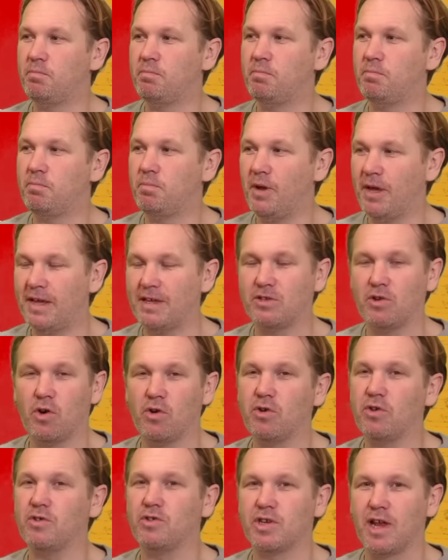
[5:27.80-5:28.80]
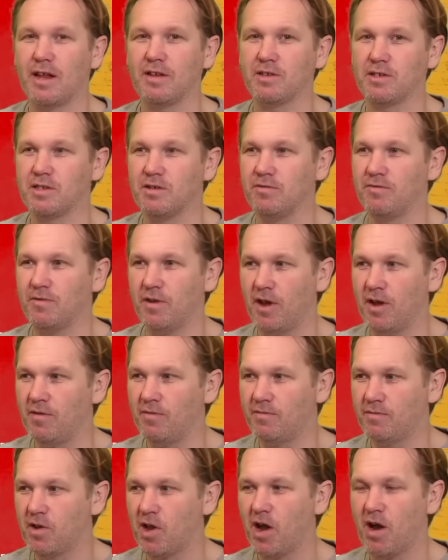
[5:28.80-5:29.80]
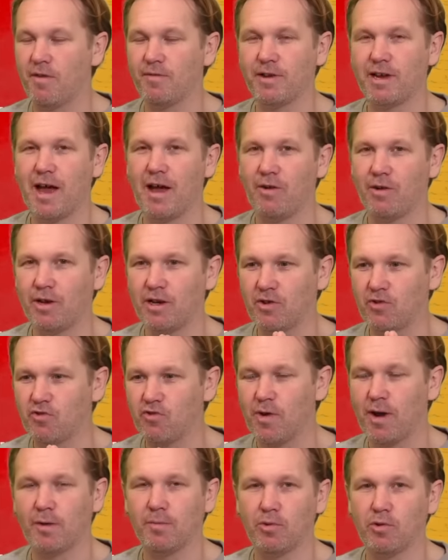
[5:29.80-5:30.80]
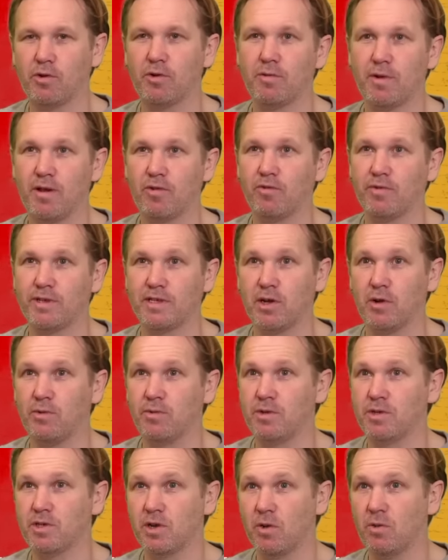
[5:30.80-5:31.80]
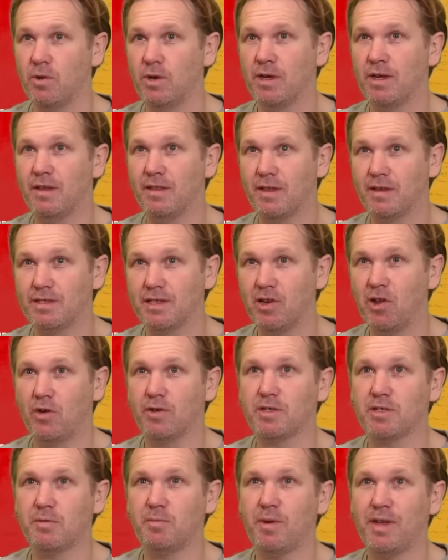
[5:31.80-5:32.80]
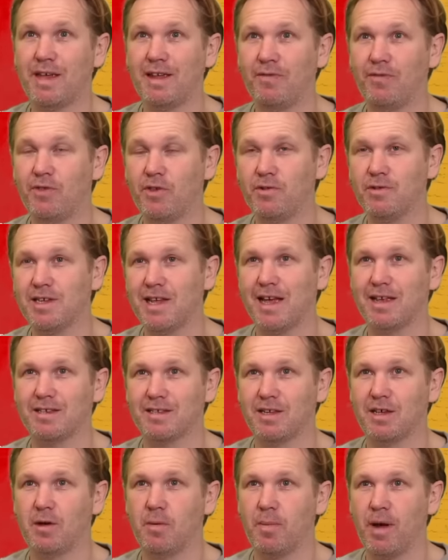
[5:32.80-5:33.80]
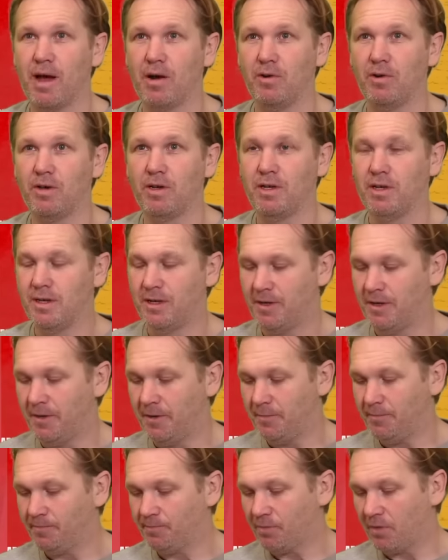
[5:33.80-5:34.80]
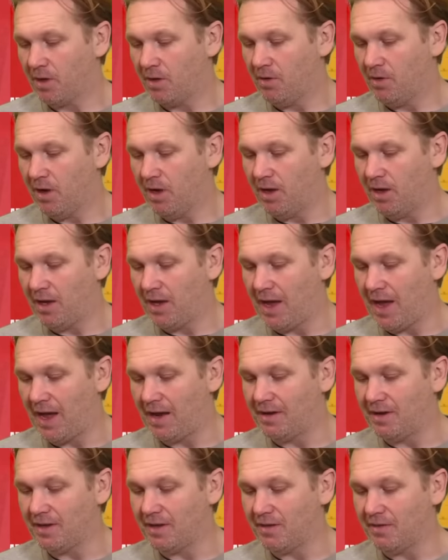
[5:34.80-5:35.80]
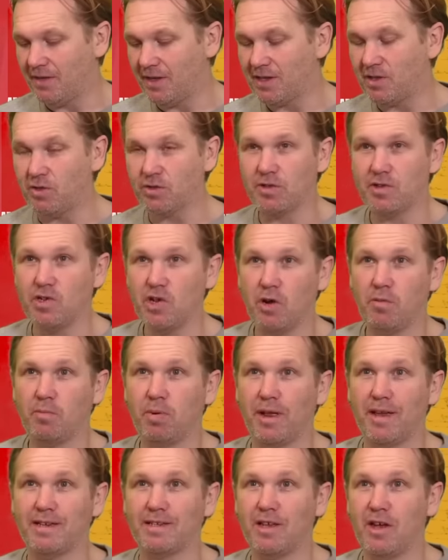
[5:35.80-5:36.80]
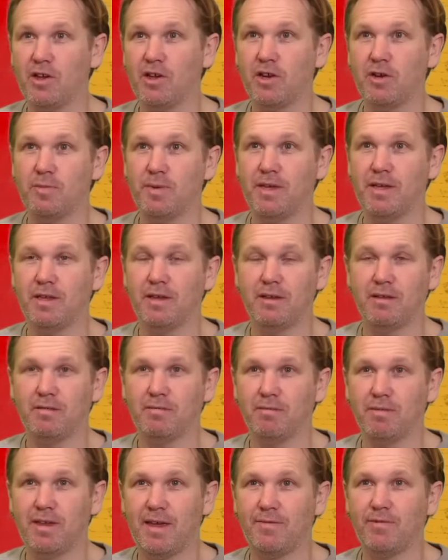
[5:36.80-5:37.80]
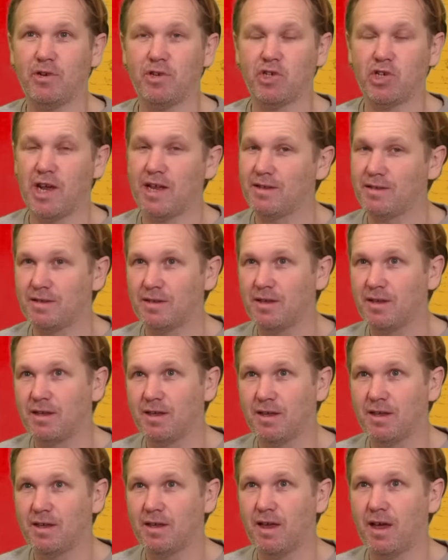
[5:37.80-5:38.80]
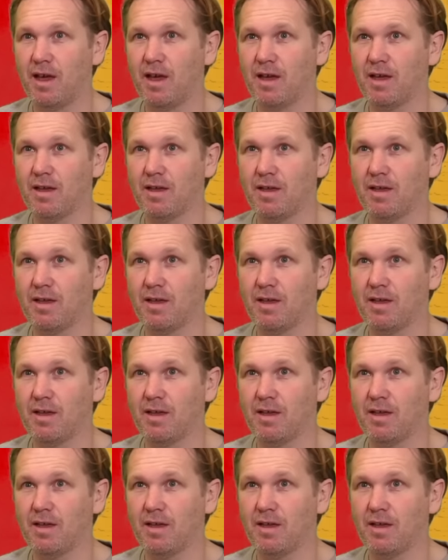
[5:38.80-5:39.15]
But he's got a good chance of of carving out an incredible career of his own. So there's lots to be enthusiastic about, and there's lots of young players that are going to be given a chance. Uh,